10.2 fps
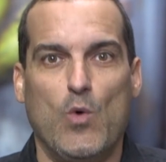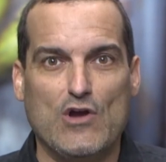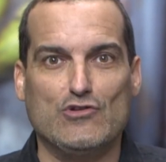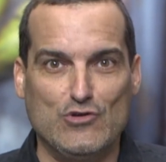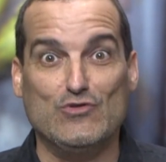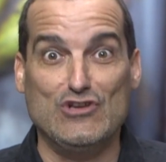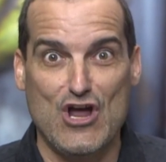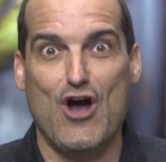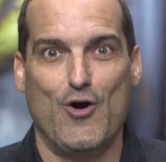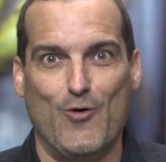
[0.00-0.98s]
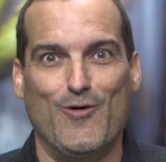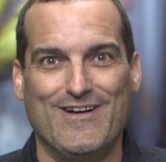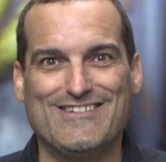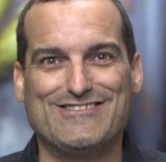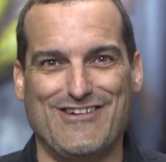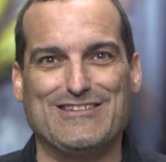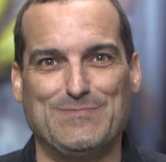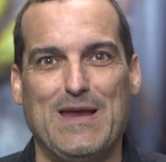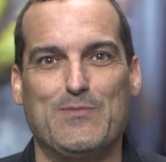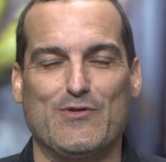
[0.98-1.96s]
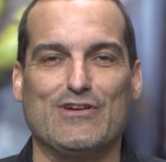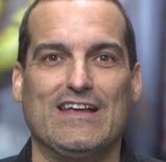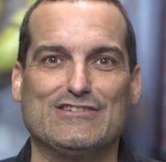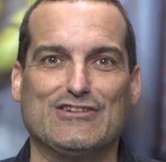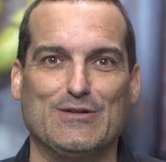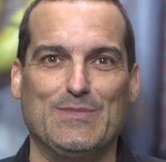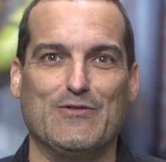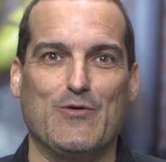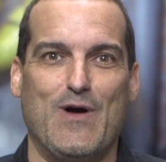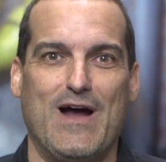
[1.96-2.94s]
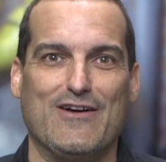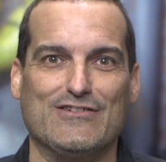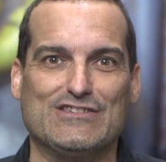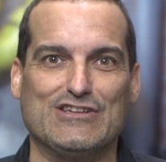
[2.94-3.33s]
where you know scratch paper is going to be required.